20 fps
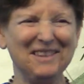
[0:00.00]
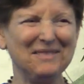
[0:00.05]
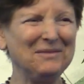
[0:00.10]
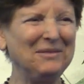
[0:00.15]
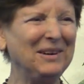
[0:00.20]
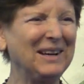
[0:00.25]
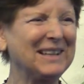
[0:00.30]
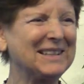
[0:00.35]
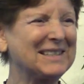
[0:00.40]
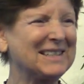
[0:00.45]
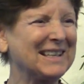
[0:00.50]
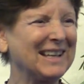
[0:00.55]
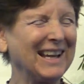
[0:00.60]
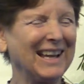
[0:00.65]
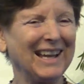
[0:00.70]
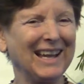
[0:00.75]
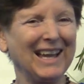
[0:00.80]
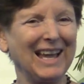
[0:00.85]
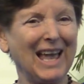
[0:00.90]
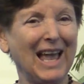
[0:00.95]
But
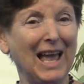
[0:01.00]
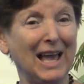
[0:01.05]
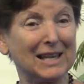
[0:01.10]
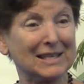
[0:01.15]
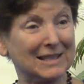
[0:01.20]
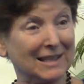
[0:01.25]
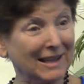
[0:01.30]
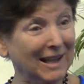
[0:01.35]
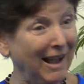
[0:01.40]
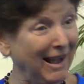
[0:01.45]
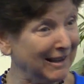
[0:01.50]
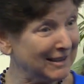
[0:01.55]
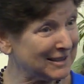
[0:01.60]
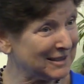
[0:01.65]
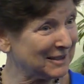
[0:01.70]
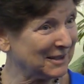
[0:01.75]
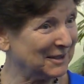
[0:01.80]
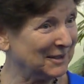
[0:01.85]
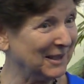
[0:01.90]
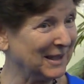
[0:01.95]
as a
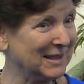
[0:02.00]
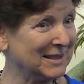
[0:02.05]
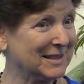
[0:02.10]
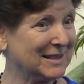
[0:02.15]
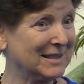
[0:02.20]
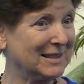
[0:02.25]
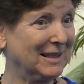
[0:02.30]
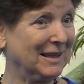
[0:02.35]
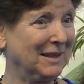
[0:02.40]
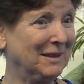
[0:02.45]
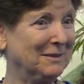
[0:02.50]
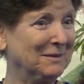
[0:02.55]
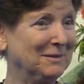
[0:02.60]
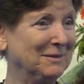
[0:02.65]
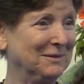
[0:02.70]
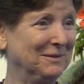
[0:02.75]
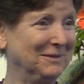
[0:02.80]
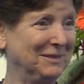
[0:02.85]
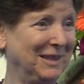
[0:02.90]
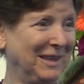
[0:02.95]
consequence of
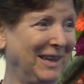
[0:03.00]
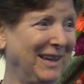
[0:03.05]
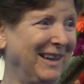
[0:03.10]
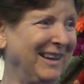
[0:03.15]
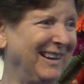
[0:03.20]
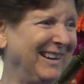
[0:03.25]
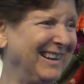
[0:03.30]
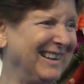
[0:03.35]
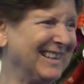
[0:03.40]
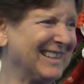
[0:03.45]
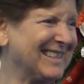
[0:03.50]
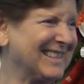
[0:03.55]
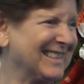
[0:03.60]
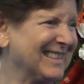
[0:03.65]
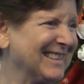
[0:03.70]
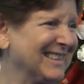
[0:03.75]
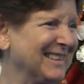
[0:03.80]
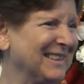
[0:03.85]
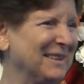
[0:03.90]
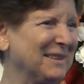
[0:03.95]
the
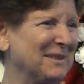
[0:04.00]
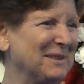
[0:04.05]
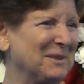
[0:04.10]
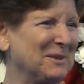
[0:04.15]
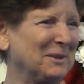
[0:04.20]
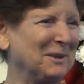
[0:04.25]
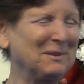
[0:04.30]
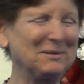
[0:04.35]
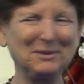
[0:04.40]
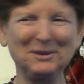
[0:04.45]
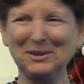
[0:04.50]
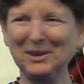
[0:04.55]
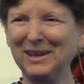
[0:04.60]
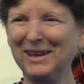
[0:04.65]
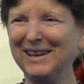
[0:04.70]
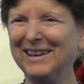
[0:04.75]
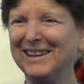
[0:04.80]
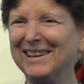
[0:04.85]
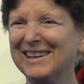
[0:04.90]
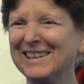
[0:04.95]
chaos, the joyful
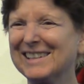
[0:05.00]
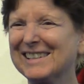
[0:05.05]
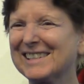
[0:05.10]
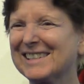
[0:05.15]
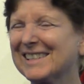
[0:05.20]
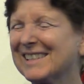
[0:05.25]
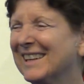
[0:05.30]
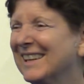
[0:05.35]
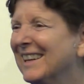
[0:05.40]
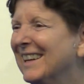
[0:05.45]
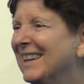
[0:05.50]
chaos,